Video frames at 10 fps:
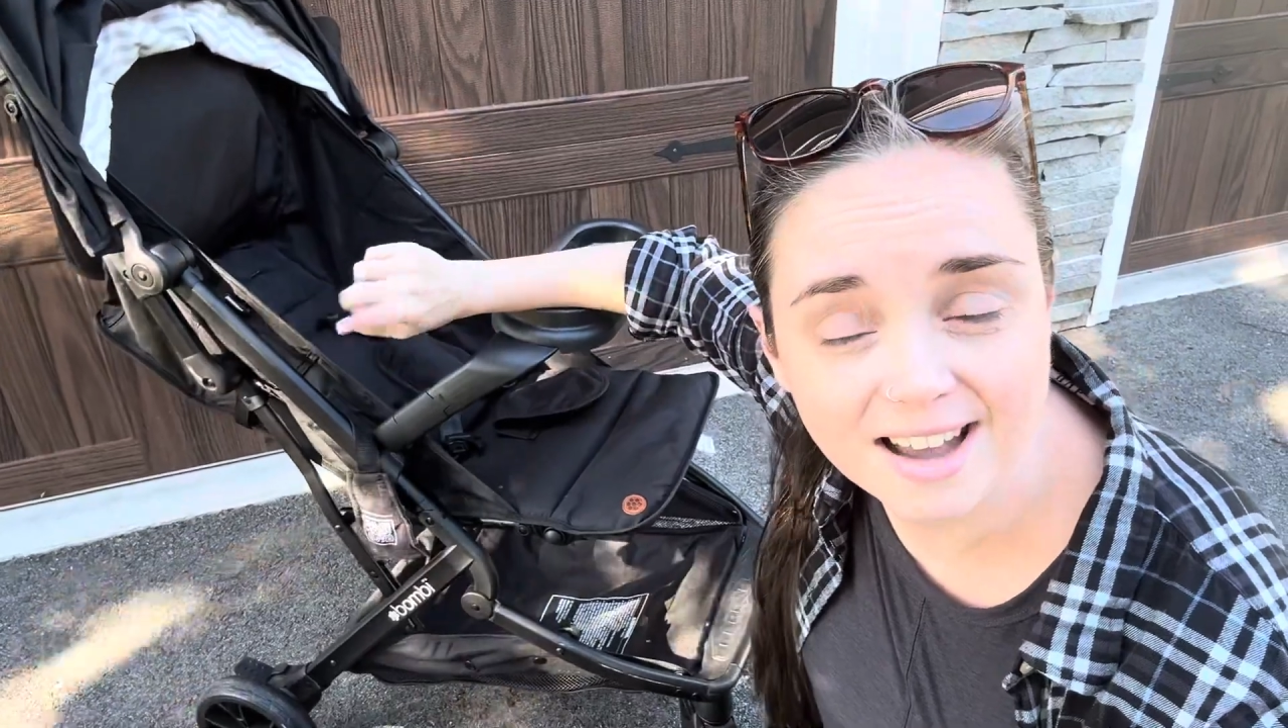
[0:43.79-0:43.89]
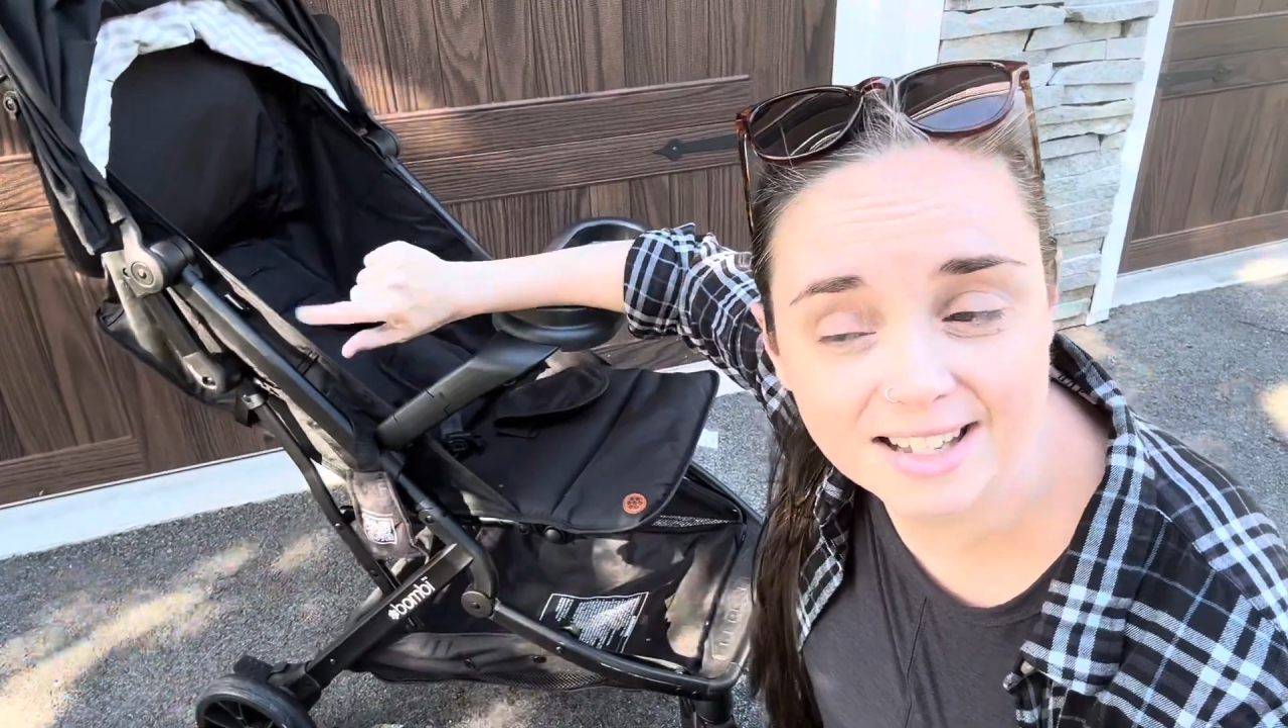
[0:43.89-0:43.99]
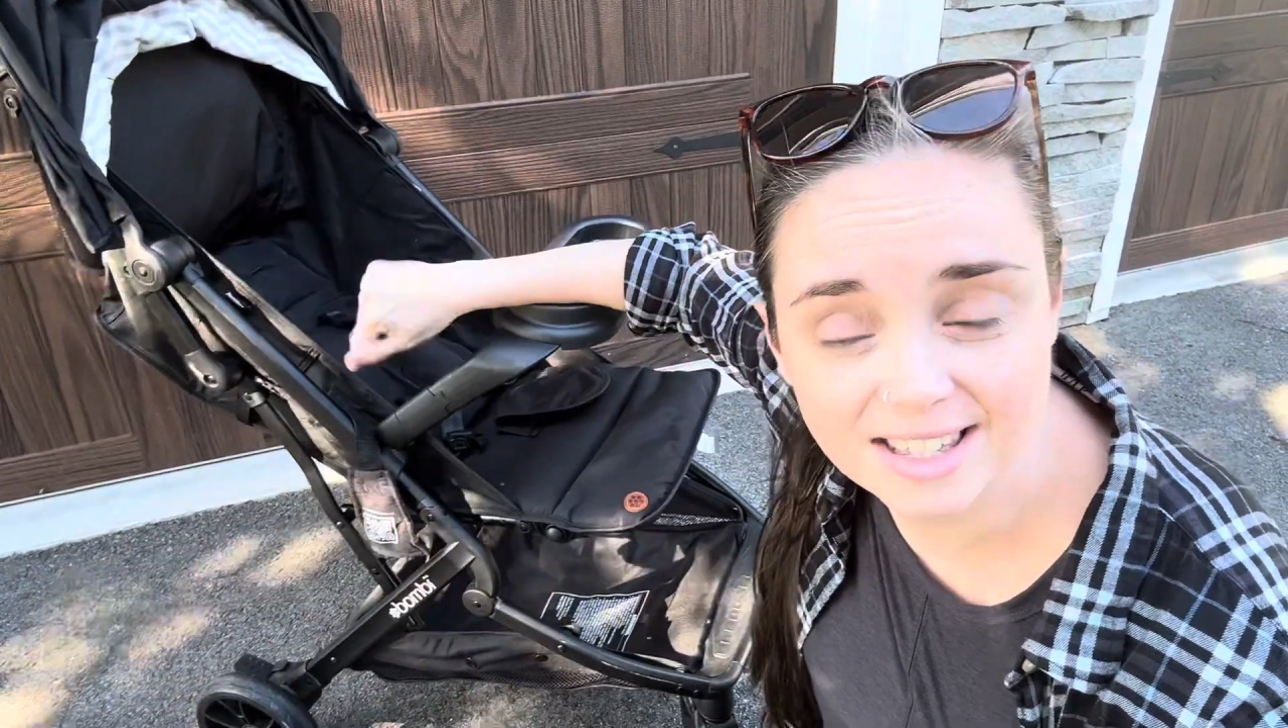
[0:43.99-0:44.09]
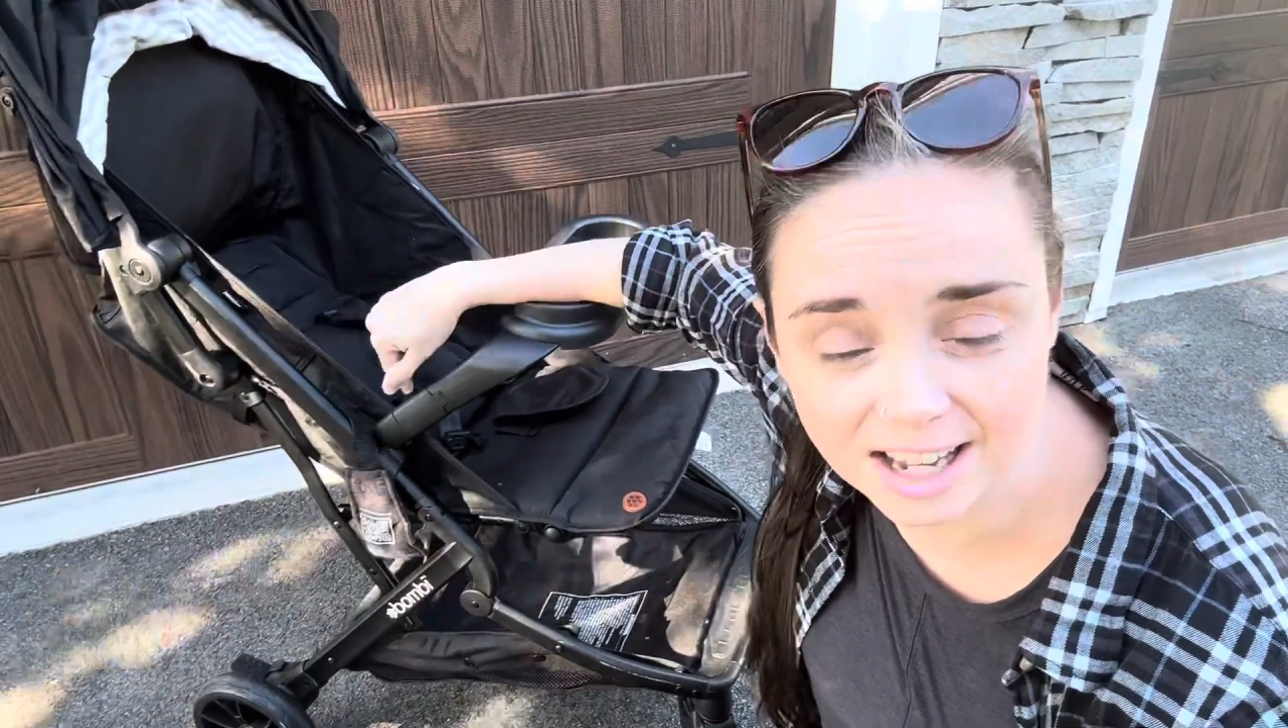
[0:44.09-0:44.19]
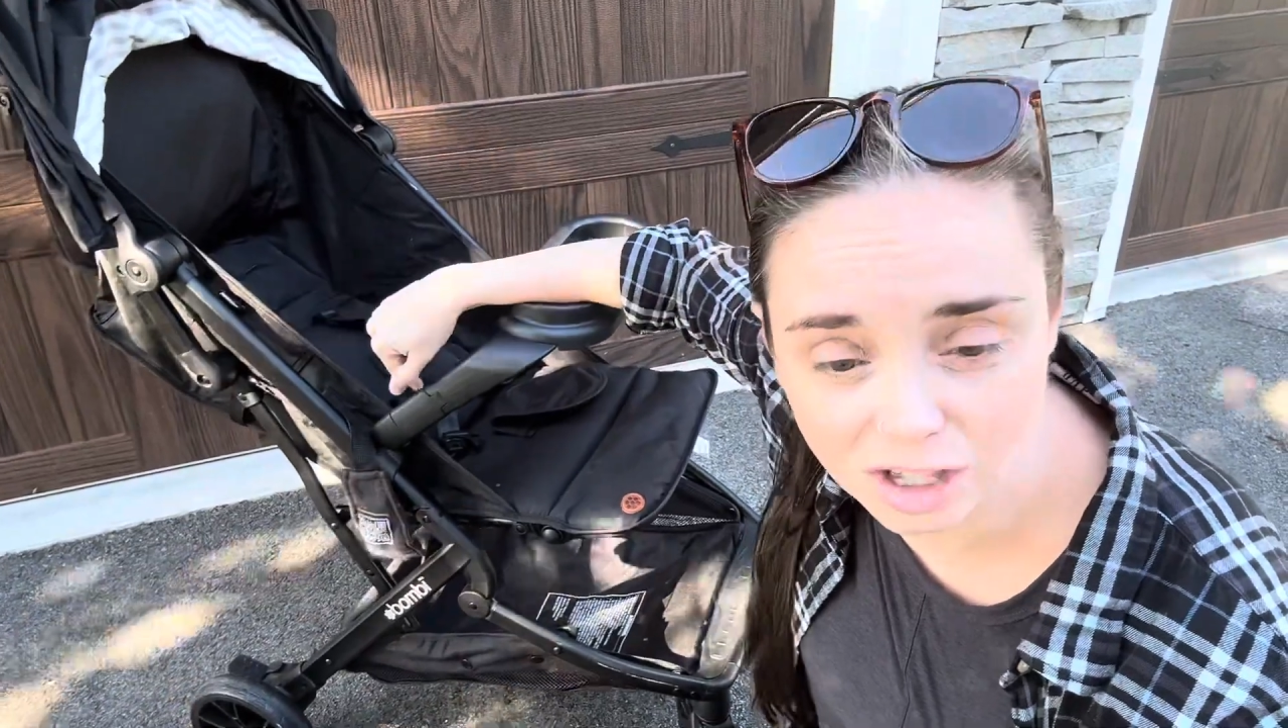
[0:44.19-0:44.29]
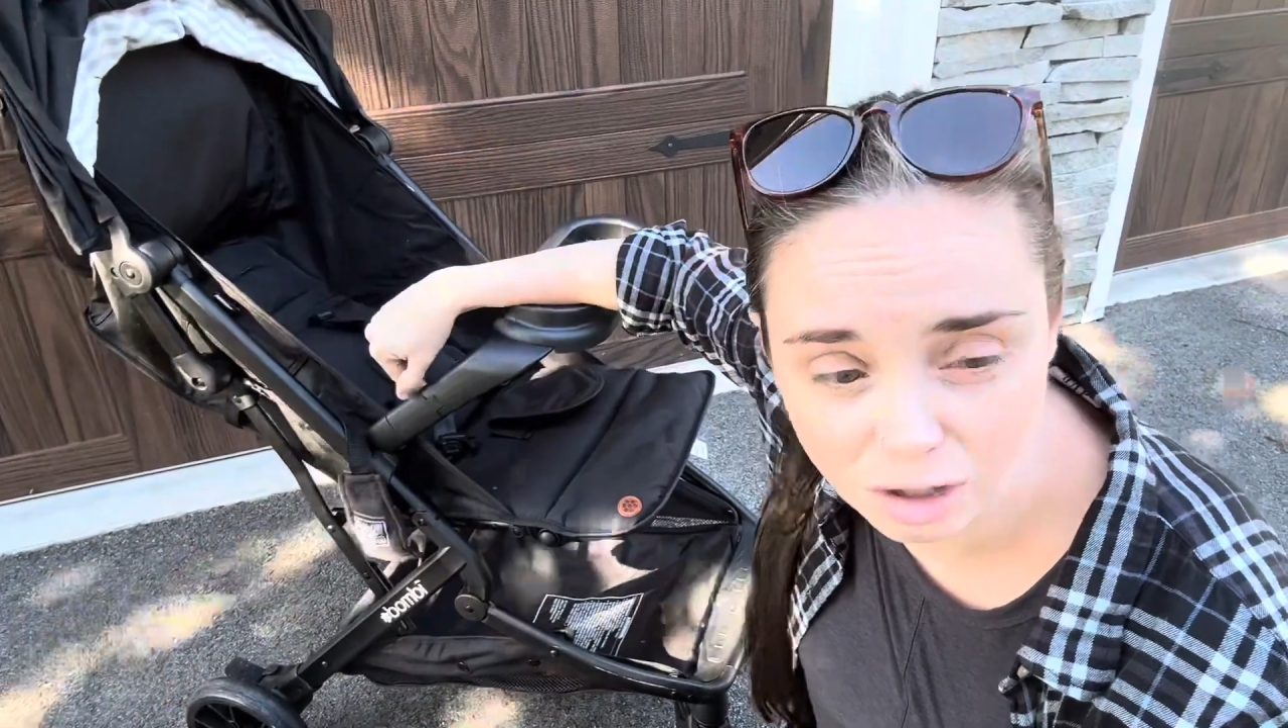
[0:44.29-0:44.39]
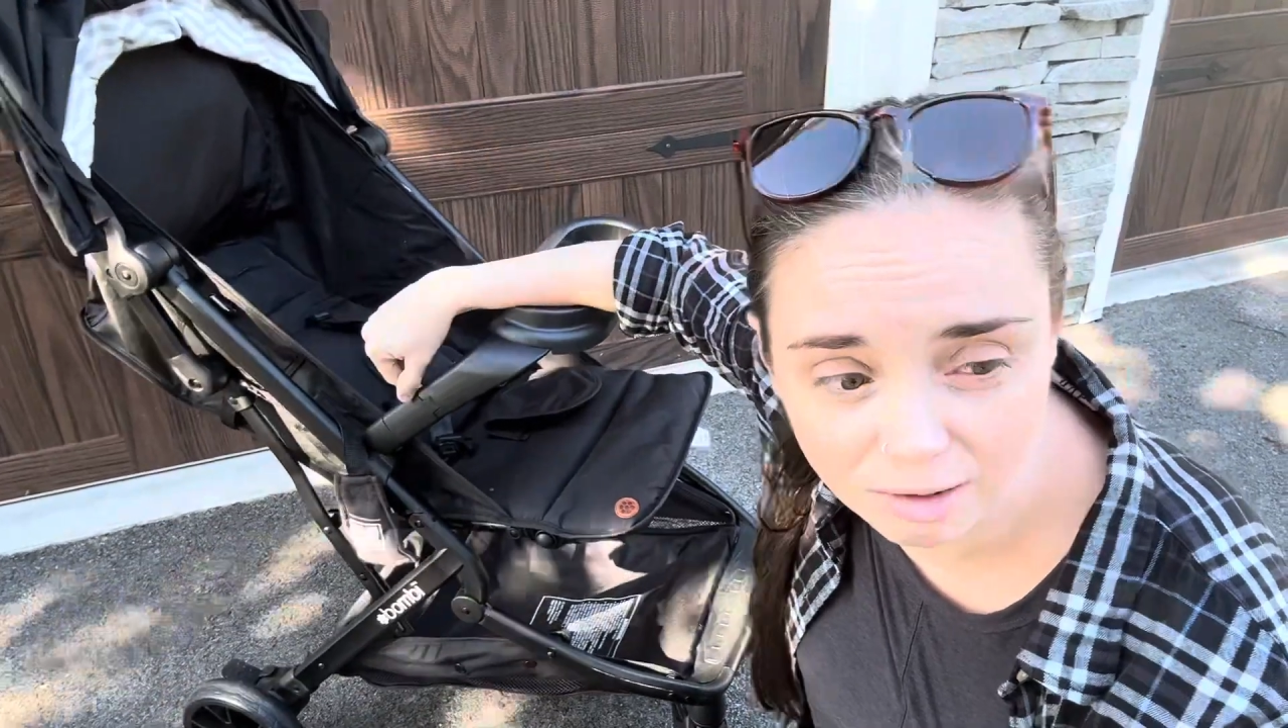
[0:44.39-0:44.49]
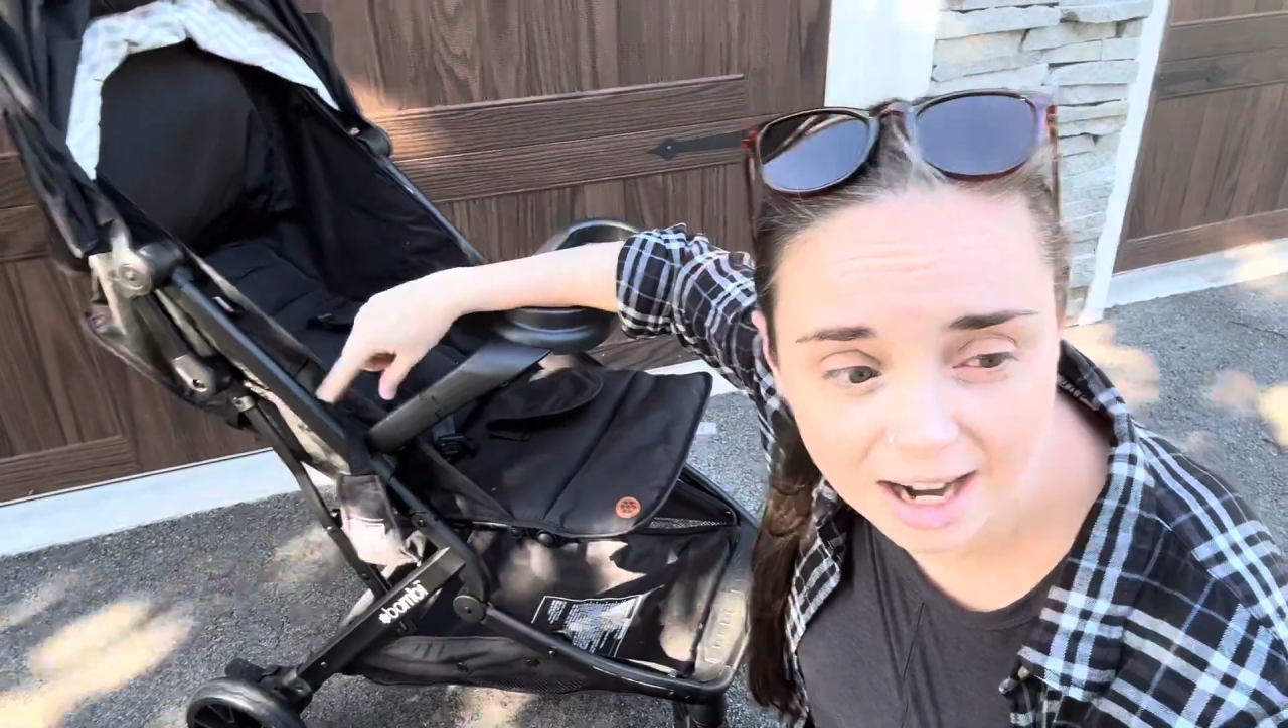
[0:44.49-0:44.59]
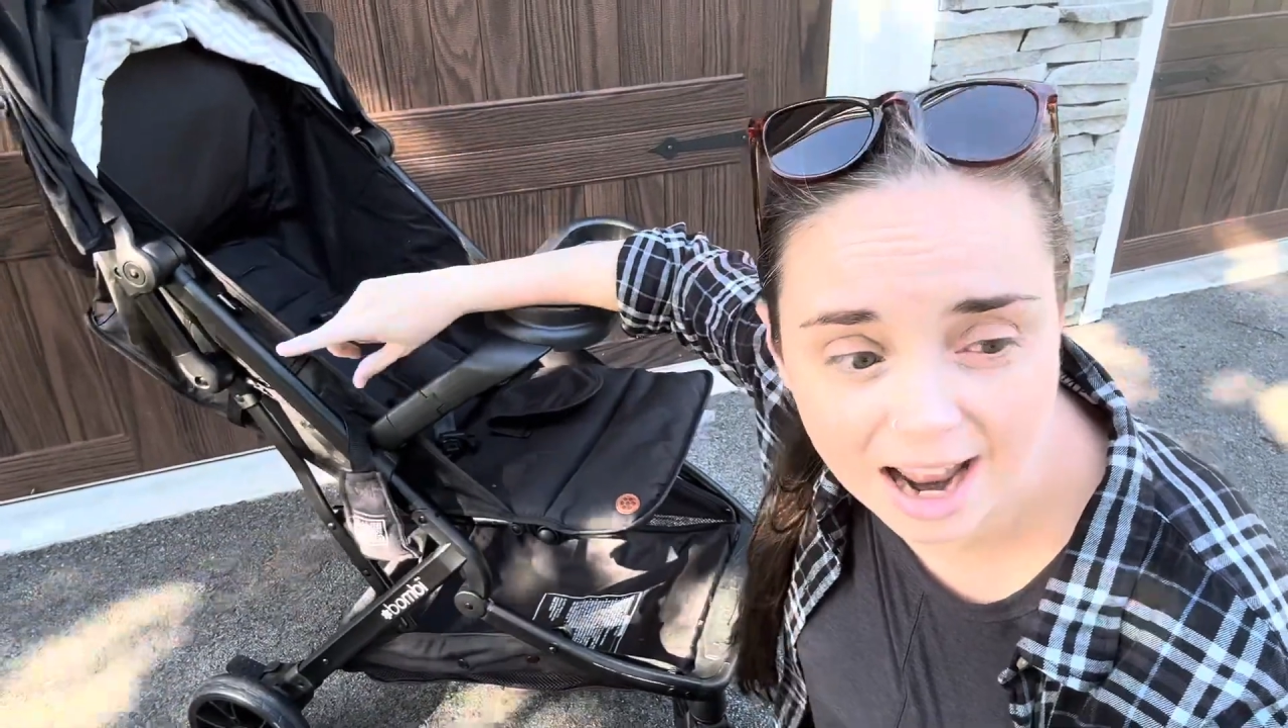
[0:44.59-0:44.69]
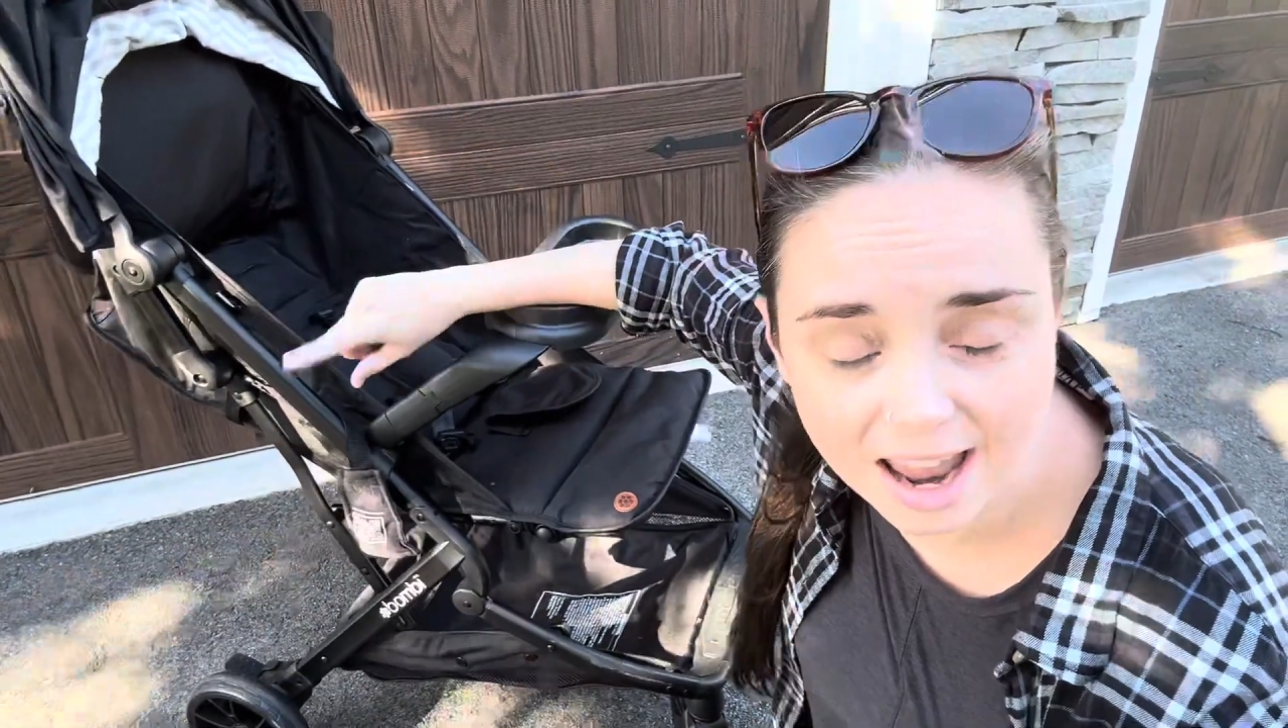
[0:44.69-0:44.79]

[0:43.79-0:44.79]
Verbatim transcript: accessory